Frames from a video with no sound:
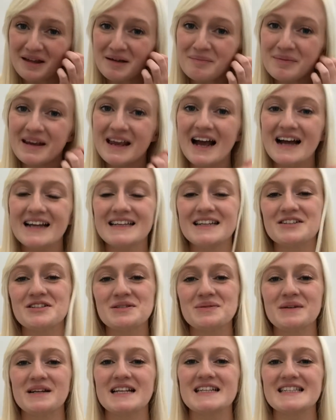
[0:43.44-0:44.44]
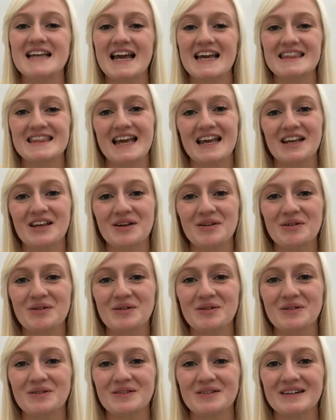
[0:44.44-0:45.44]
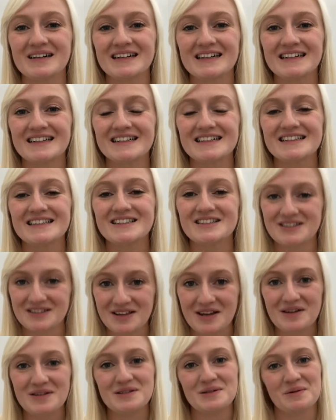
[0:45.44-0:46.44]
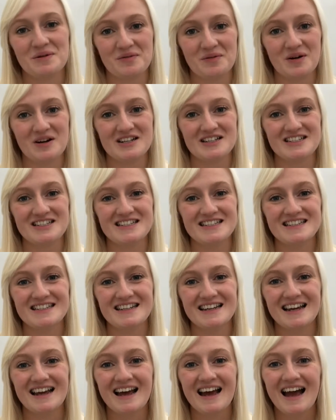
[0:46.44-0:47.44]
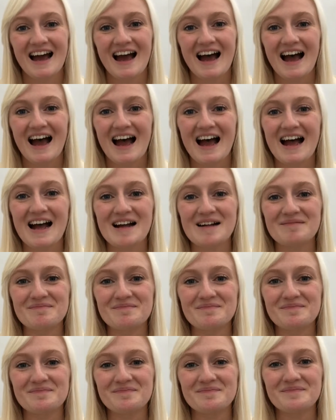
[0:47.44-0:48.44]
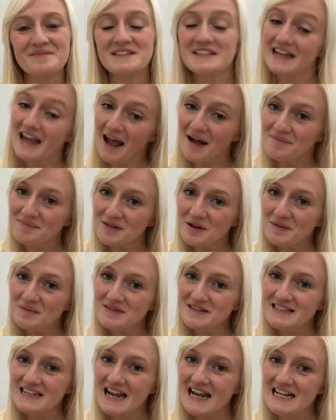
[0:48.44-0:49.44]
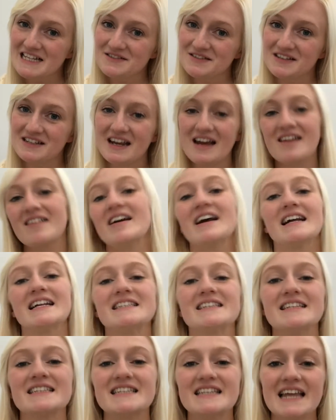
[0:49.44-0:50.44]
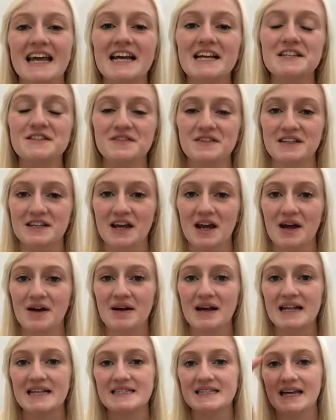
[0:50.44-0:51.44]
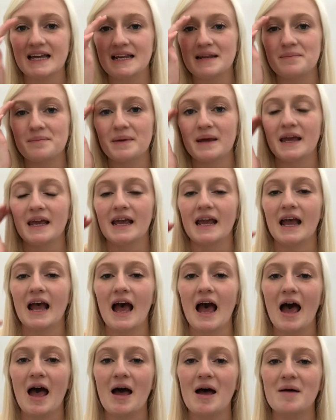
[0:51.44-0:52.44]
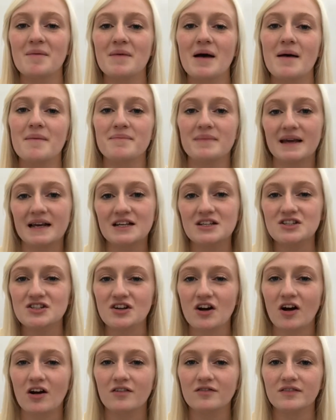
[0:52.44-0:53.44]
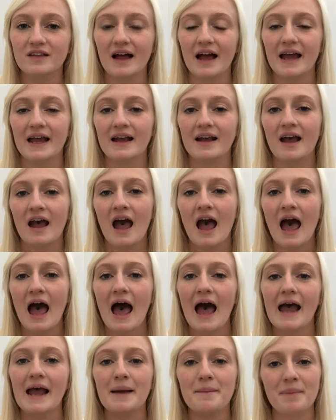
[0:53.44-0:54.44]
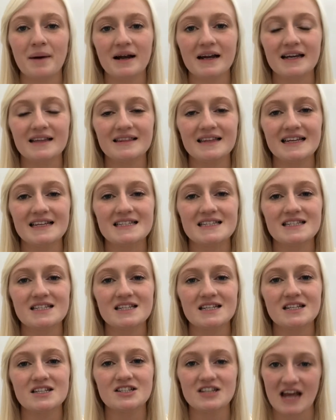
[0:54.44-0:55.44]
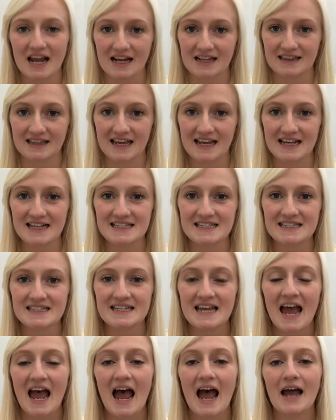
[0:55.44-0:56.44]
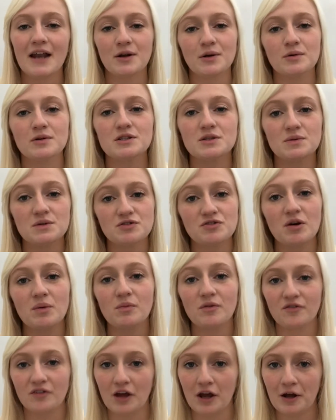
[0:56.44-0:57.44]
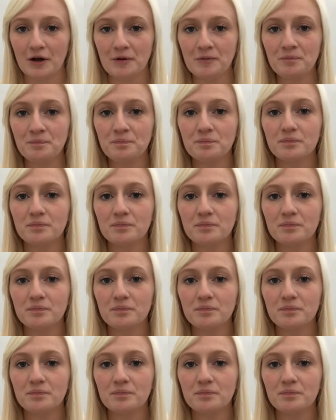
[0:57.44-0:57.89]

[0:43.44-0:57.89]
But yeah, I did just want to say thank you all to those who have watched. So yeah, on with today's video. So today's video is going to be a mixture of like a bucket list checklist and also a trip review.